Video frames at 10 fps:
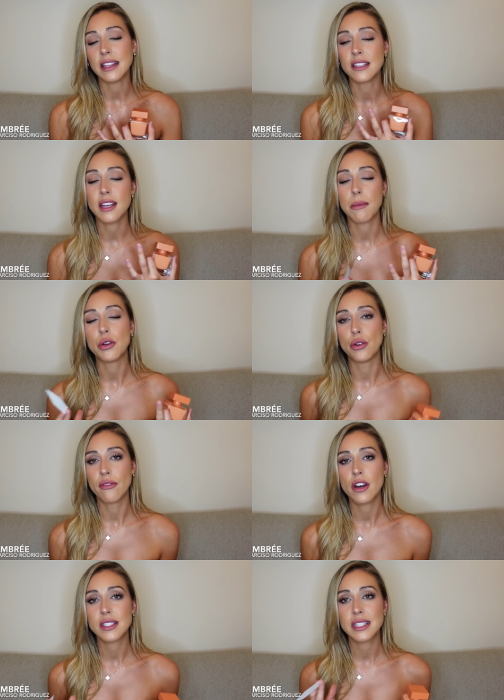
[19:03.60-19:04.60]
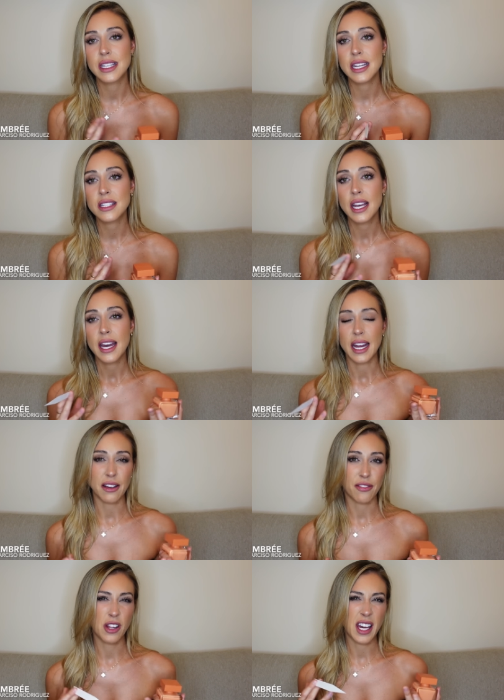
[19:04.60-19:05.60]
in the same universe as this, and I
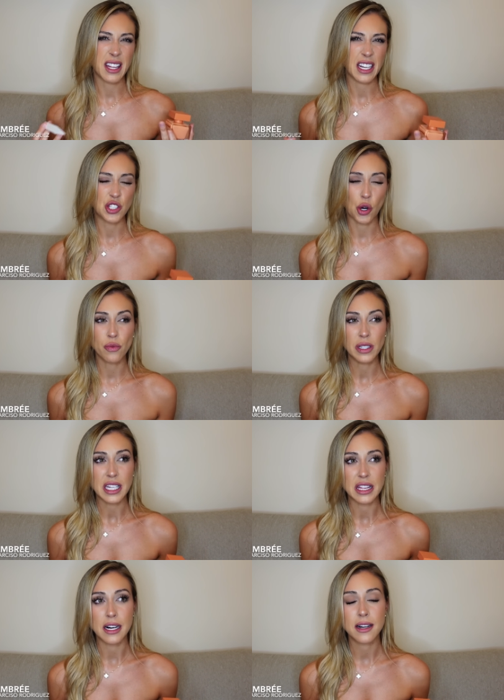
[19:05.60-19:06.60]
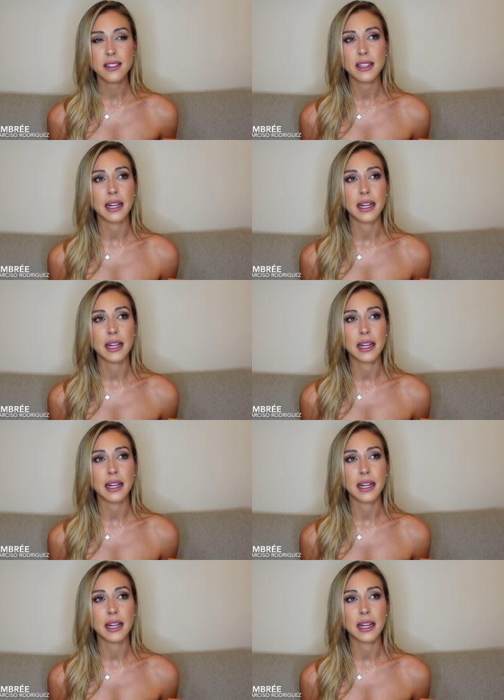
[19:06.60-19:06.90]
feel like they don't really last,